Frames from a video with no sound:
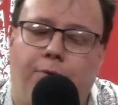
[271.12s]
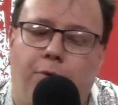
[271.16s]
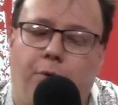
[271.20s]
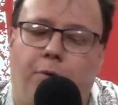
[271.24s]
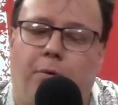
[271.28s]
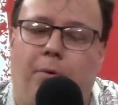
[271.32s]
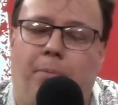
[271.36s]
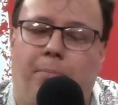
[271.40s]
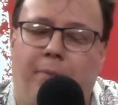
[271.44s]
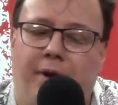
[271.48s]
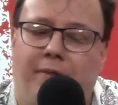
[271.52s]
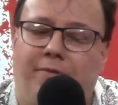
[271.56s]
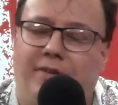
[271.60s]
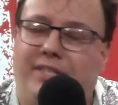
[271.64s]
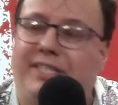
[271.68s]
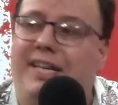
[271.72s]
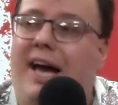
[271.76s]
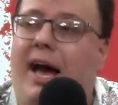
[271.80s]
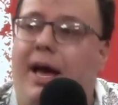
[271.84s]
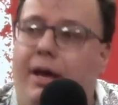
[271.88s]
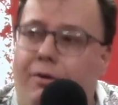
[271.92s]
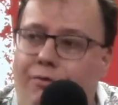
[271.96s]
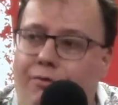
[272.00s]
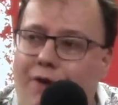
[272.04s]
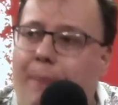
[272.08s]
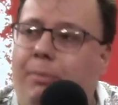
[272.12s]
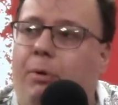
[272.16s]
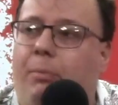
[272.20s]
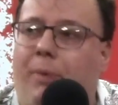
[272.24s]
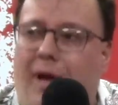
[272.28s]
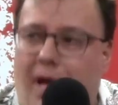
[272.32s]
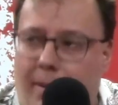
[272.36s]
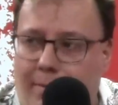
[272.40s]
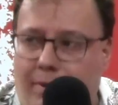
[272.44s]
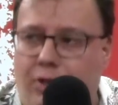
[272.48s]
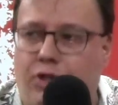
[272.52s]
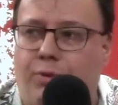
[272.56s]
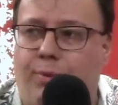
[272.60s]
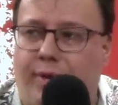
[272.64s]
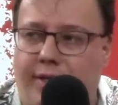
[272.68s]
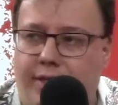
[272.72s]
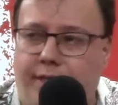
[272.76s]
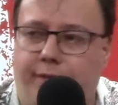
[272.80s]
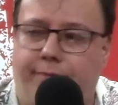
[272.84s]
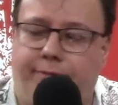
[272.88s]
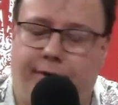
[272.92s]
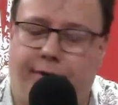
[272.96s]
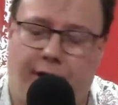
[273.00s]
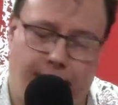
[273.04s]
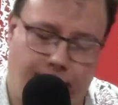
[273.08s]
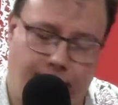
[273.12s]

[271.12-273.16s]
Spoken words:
would have been a tired rabble by about 25.